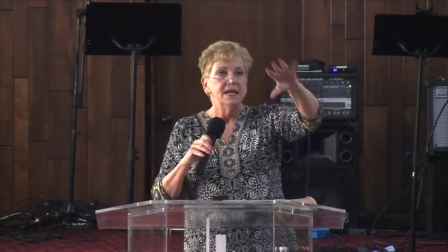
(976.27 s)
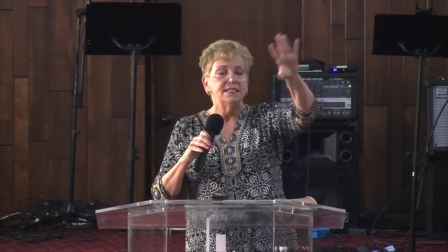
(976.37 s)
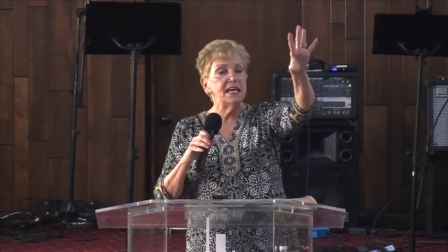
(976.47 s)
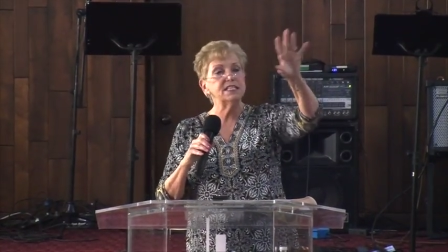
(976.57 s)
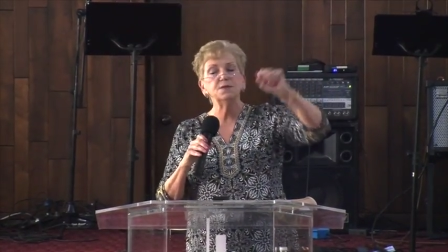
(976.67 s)

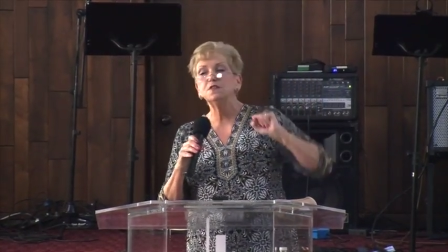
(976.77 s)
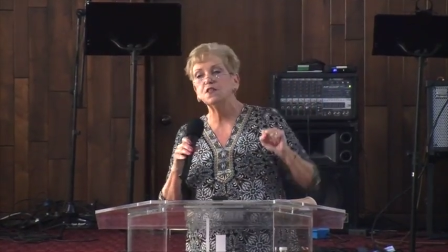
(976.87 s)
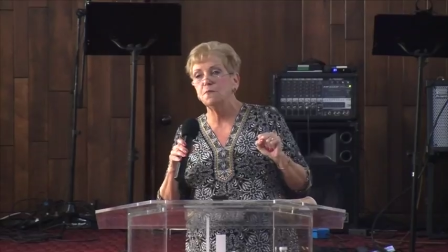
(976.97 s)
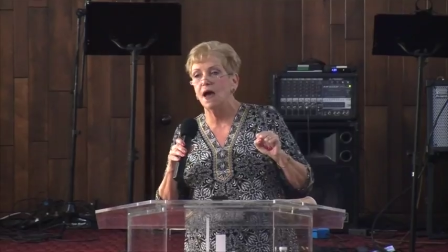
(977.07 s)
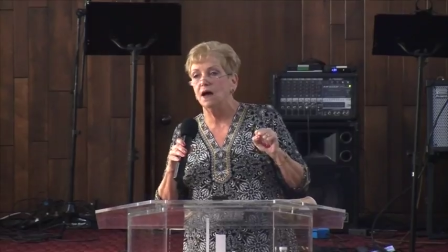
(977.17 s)
takes him to
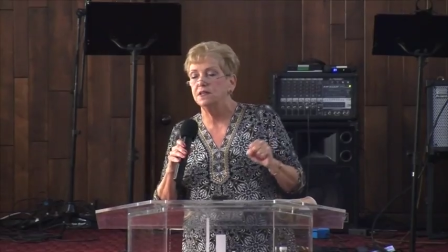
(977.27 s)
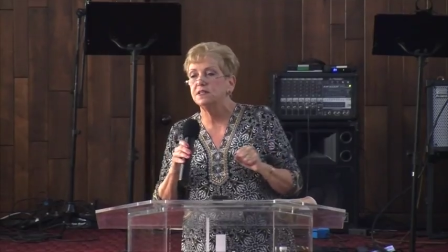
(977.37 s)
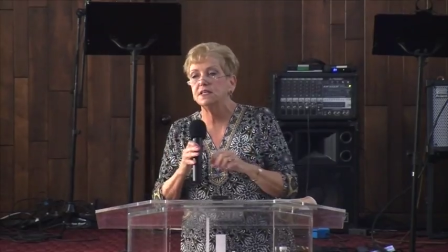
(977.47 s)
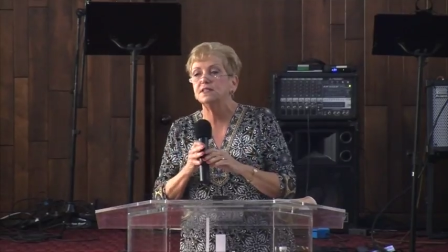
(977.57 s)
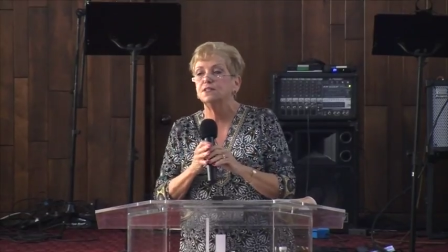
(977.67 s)
the mountain and
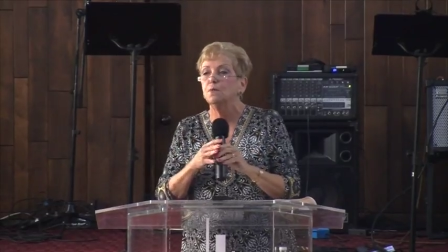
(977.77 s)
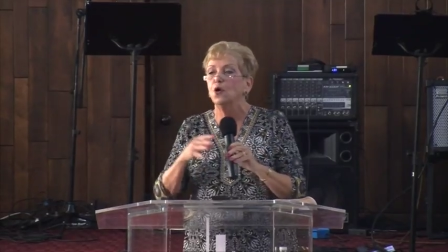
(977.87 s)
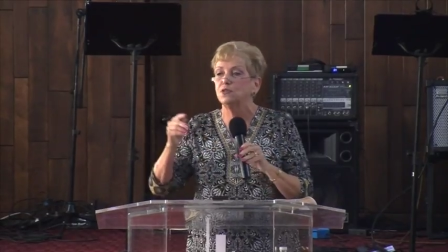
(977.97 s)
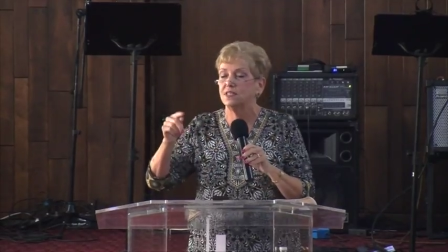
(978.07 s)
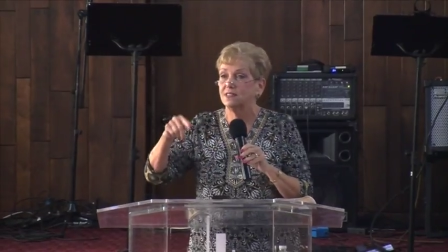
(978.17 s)
says to
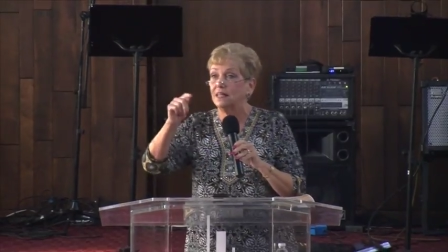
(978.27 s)
Moses,